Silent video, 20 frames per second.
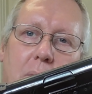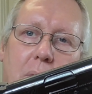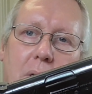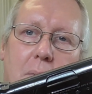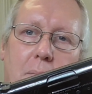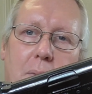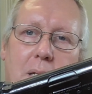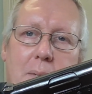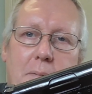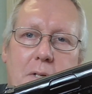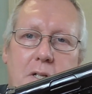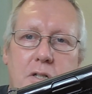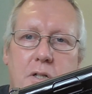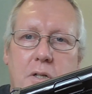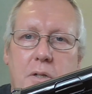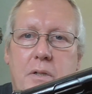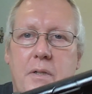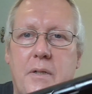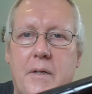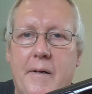Being a BB
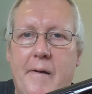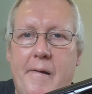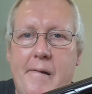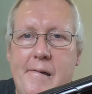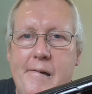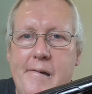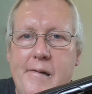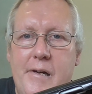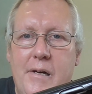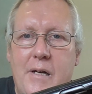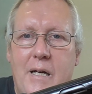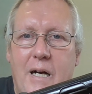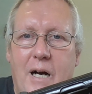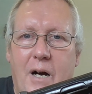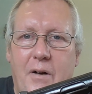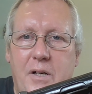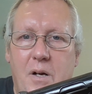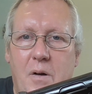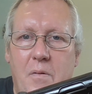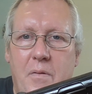shooter,
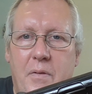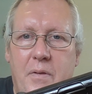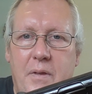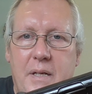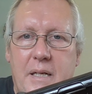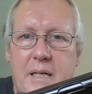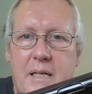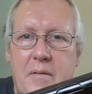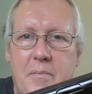I don't think